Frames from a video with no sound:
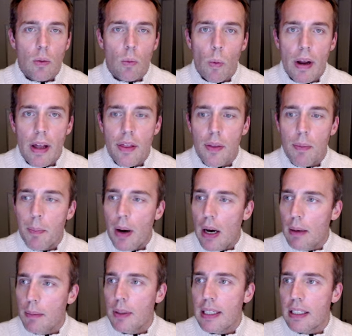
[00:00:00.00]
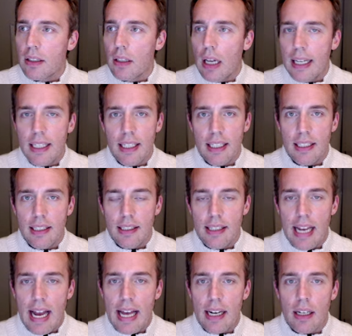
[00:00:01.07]
With public Lightning
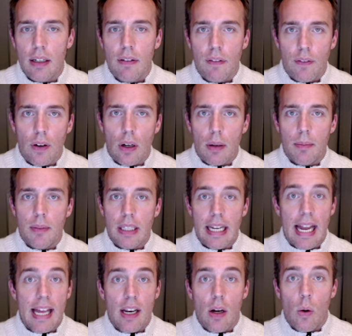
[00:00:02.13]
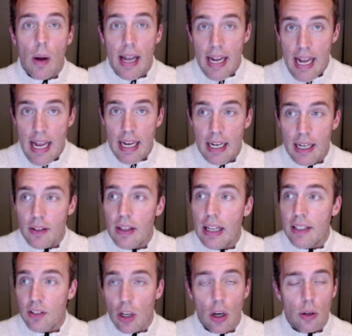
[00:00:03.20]
data from the NOAA
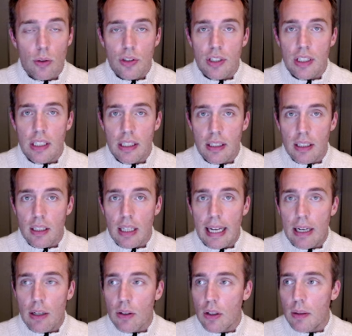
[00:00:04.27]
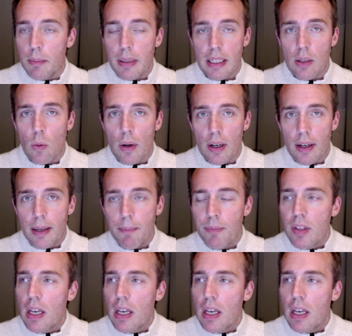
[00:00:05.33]
that's hosted in the cloud on BigQuery,